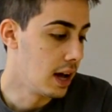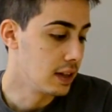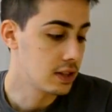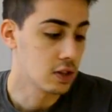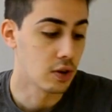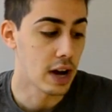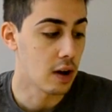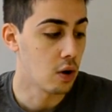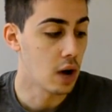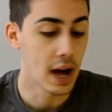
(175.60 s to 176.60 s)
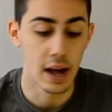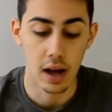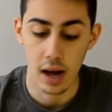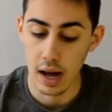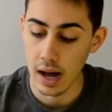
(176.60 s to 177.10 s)
So now
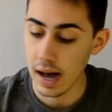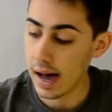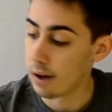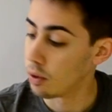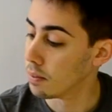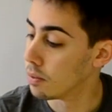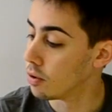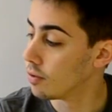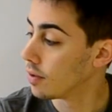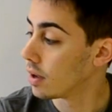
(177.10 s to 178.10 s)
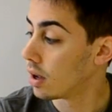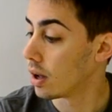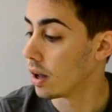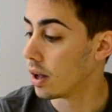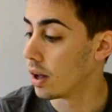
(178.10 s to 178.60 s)
I will move
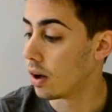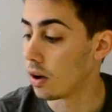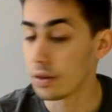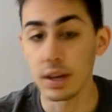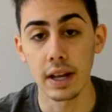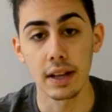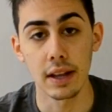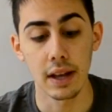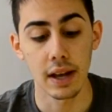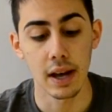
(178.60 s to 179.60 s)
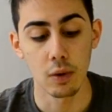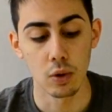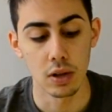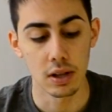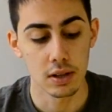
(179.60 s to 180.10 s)
on, and I
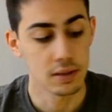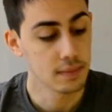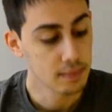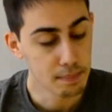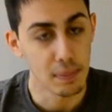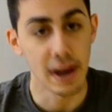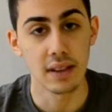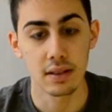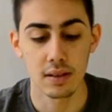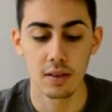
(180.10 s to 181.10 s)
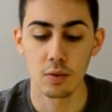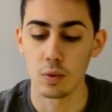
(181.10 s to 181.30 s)
will paint this